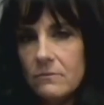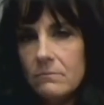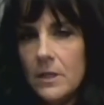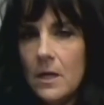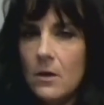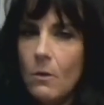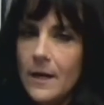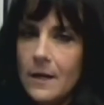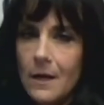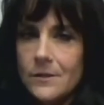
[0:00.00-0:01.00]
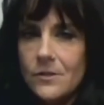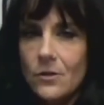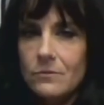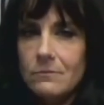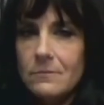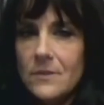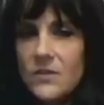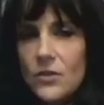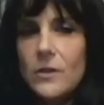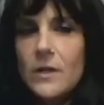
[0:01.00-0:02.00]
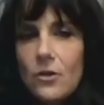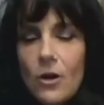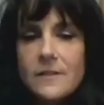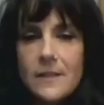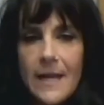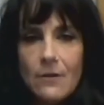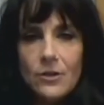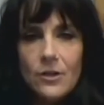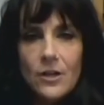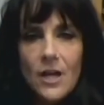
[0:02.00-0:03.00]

but not quite a consult. I'm still doing it across the counter.